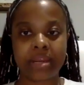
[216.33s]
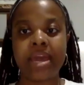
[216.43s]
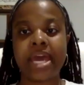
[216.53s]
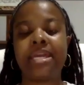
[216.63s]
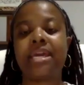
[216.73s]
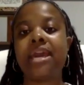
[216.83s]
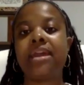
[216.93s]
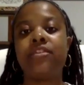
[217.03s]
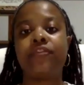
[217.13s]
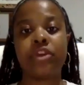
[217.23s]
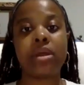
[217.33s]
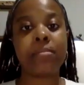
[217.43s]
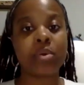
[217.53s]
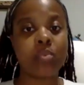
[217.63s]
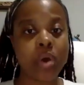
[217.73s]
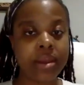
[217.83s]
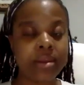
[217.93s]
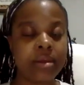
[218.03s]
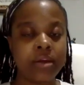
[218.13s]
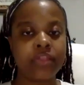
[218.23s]
And again, for number 1,
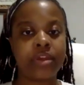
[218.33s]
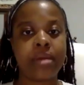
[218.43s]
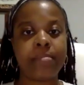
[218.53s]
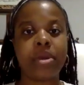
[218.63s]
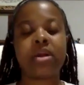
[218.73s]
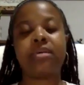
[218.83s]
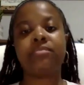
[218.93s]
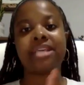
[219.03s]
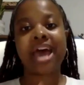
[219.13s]
the number comes